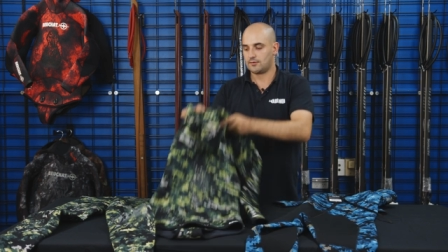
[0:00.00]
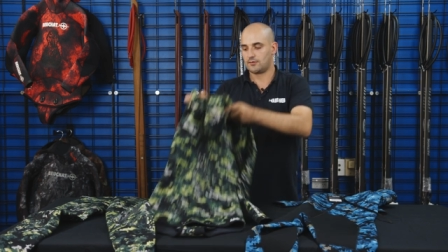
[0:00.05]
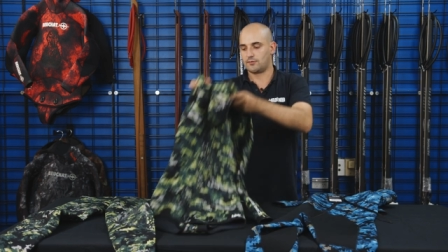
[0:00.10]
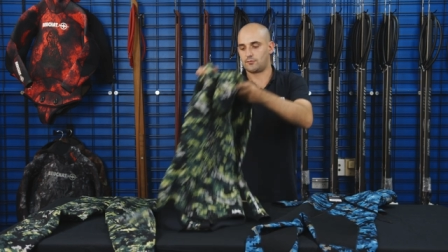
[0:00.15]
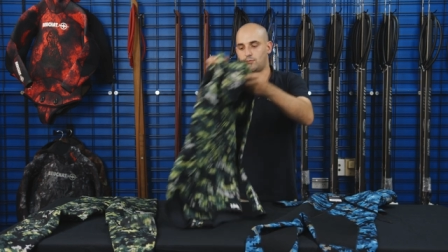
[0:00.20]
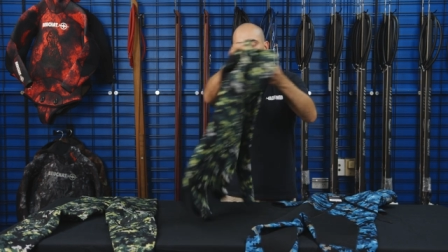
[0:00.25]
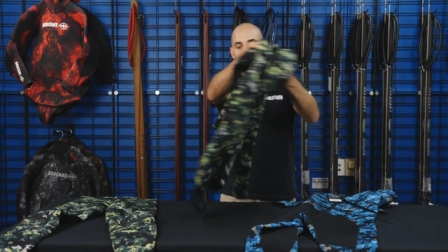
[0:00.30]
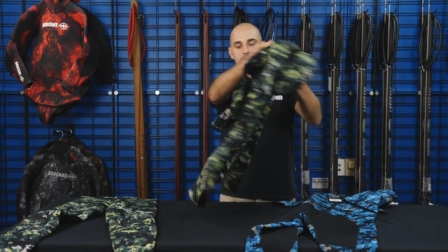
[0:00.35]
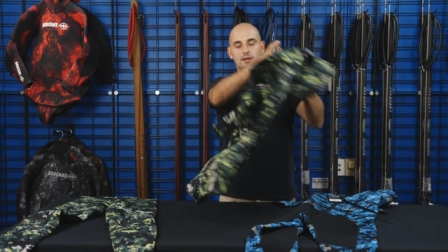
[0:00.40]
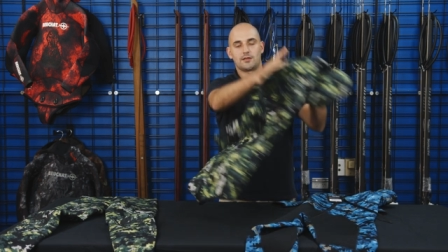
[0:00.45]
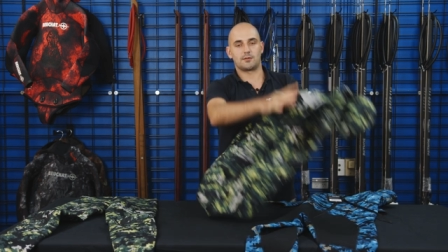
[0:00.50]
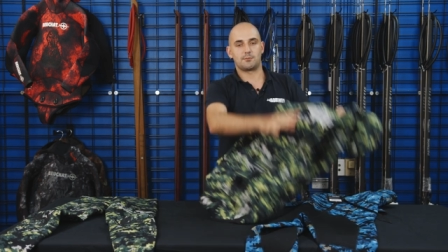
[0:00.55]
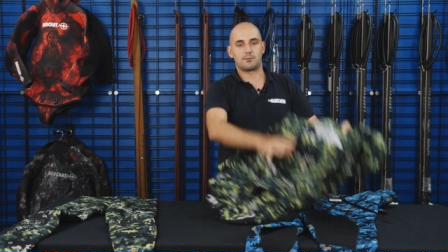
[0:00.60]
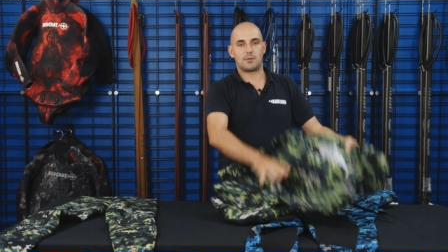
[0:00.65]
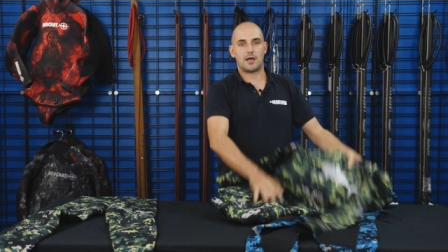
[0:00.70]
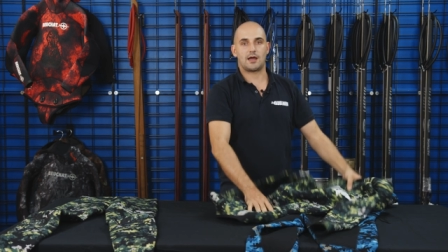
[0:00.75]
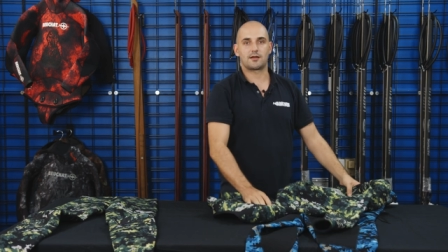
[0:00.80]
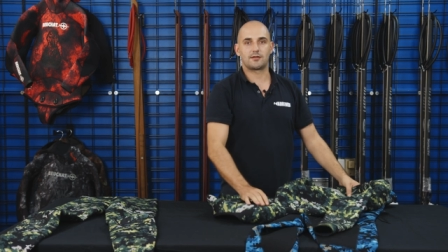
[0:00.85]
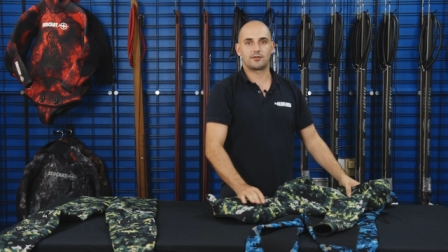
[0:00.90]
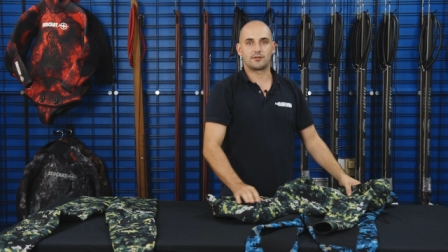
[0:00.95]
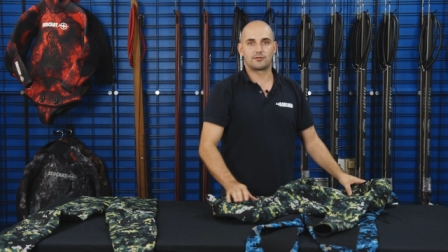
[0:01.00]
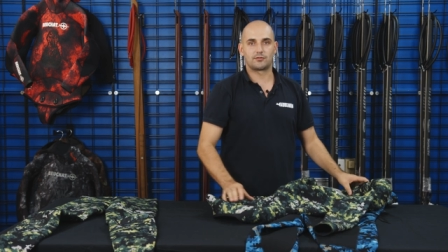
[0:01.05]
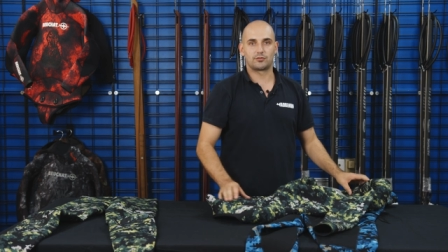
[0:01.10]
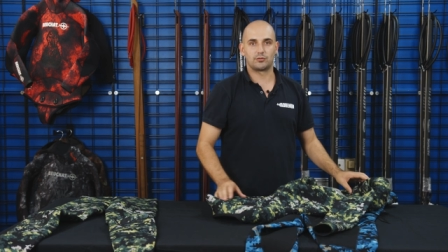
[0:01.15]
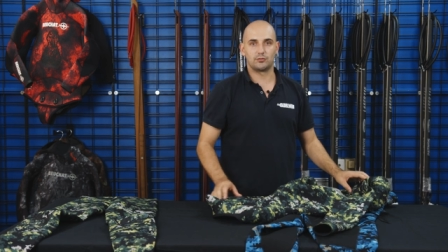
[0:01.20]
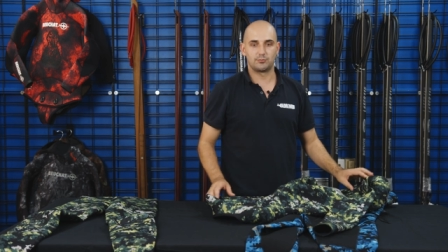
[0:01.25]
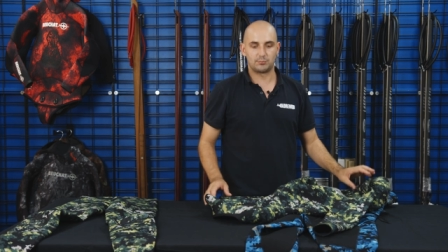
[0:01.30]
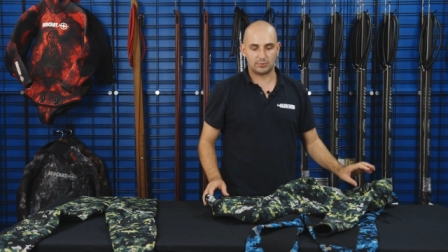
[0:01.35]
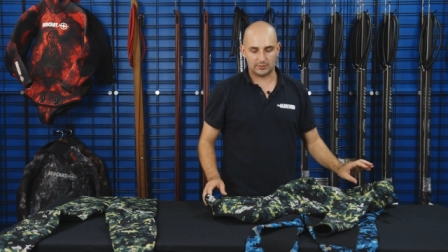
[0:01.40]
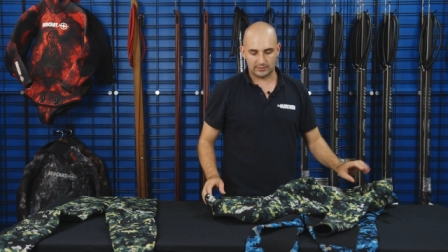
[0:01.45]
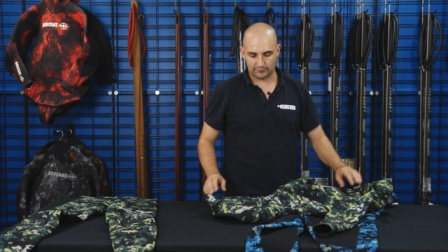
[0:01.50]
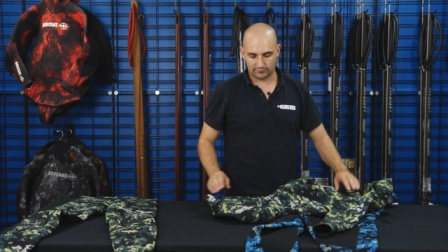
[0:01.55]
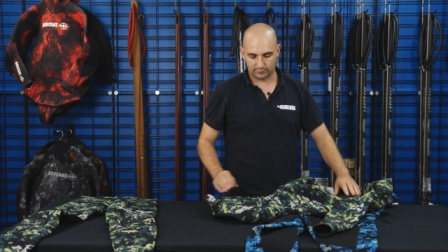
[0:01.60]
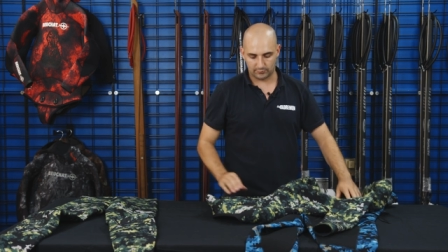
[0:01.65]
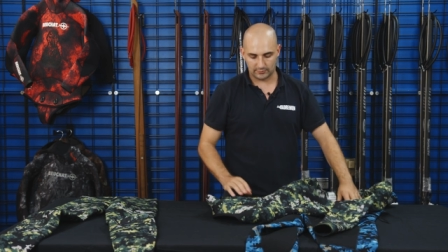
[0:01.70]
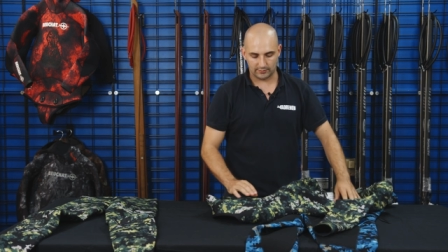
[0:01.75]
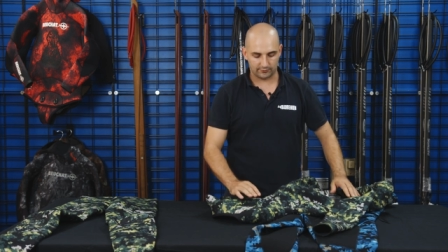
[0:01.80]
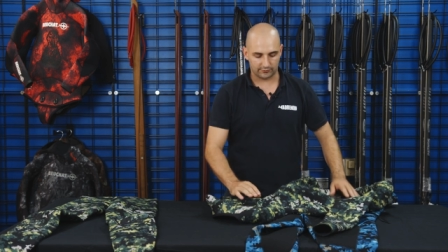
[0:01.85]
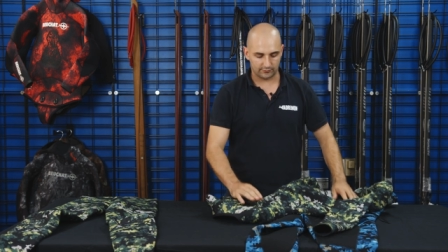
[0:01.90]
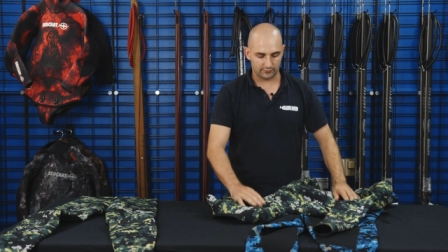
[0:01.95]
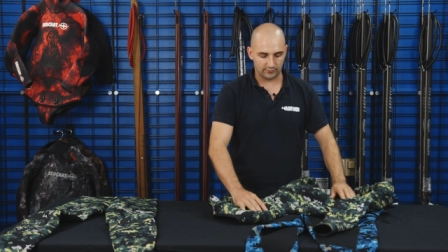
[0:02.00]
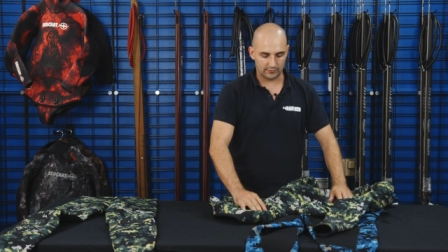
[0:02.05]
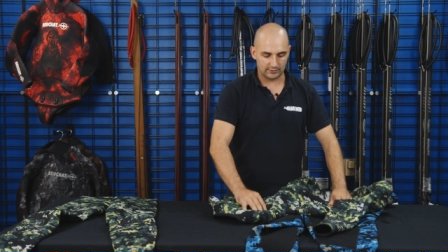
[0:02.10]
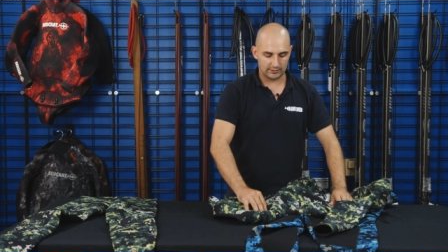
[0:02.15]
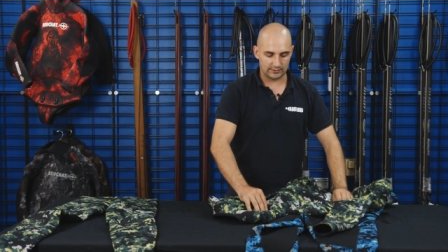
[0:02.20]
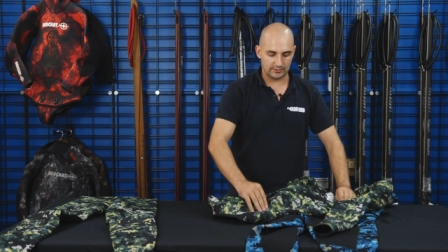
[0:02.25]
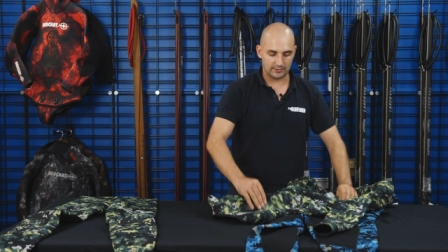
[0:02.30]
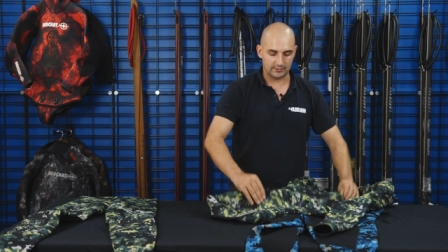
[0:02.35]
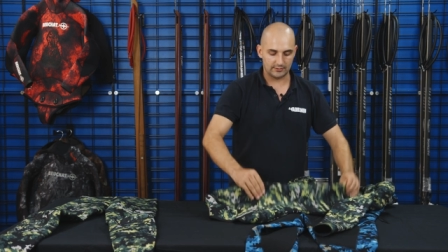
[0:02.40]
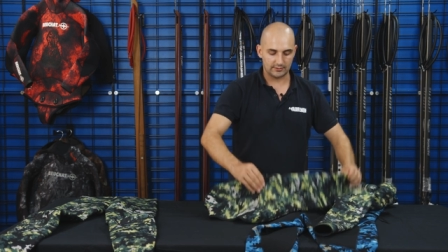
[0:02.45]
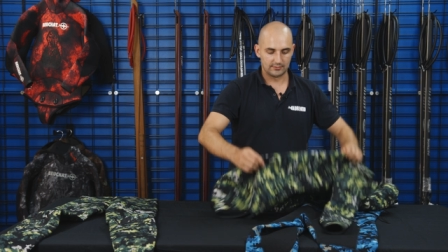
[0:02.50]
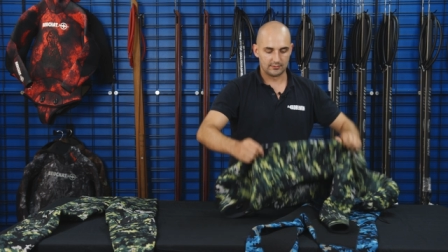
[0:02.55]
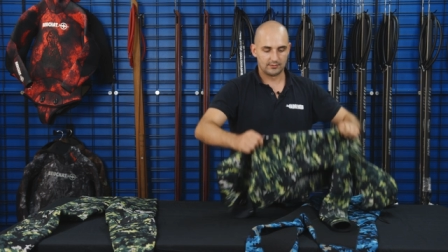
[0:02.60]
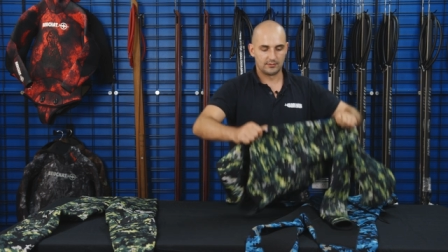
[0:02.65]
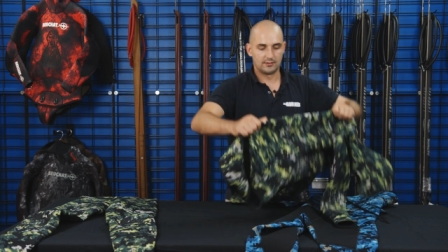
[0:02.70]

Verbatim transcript: If we get the back of the two-piece wetsuit here,